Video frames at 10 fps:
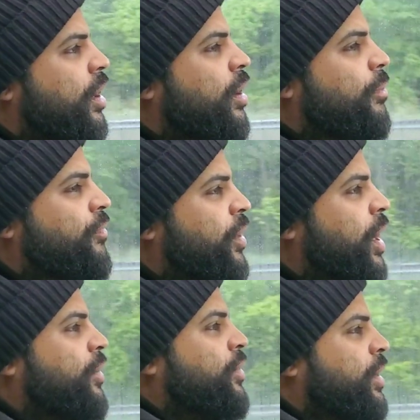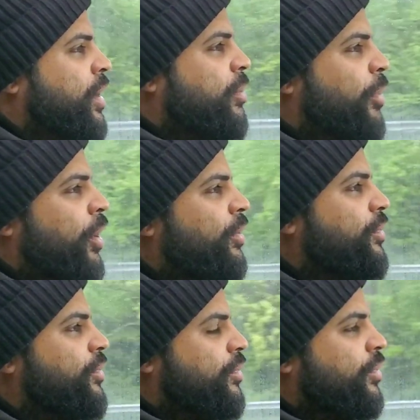If you guys need any
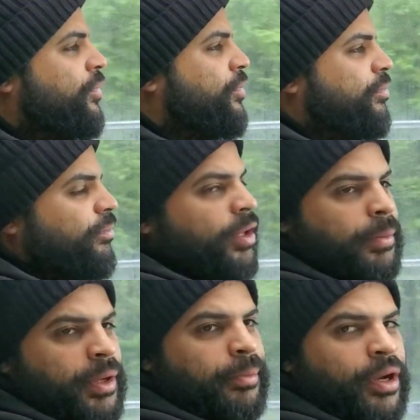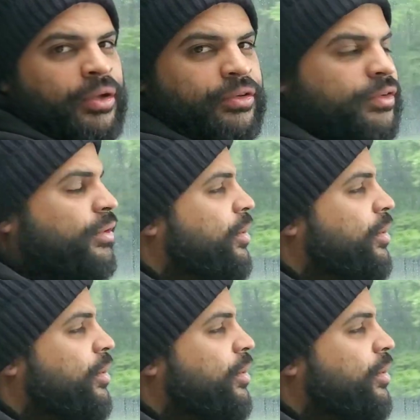parts, just give me a buzz.